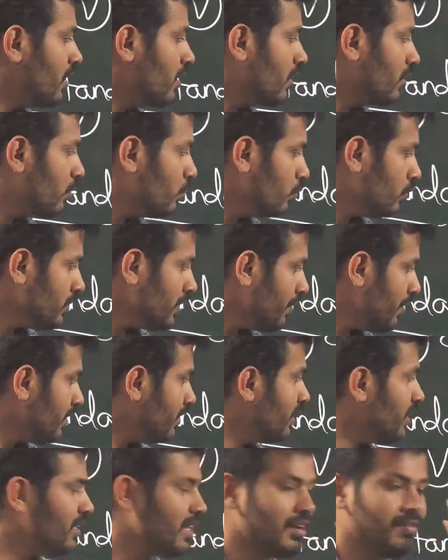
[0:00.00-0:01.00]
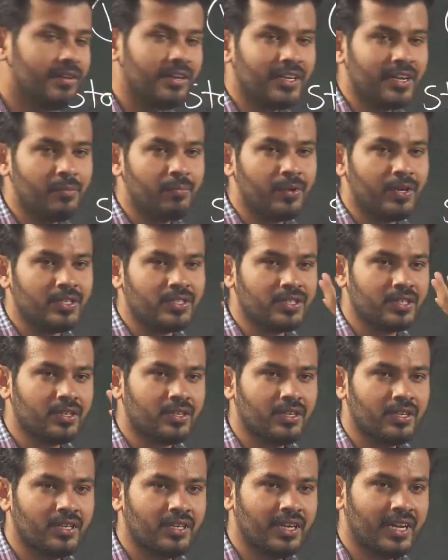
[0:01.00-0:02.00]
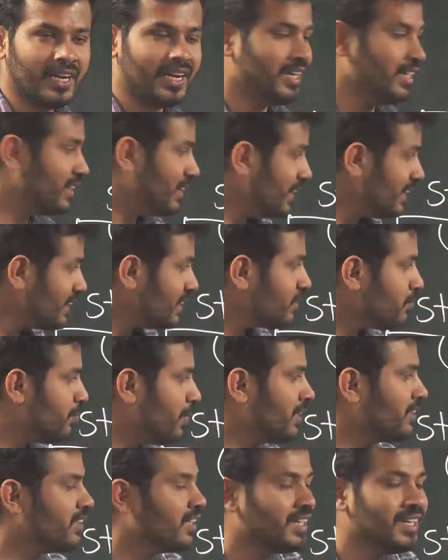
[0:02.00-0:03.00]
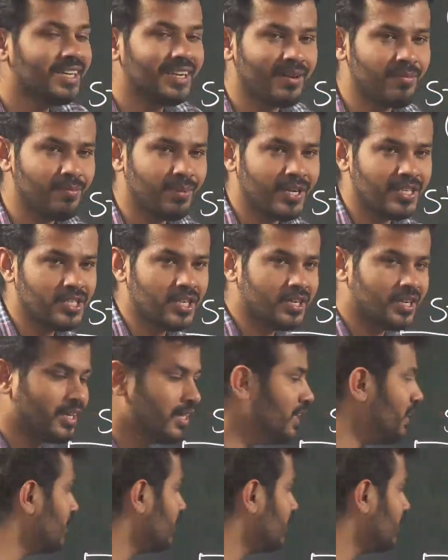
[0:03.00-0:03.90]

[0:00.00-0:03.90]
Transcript: 273 Kelvin temperature. And this pressure and temperature condition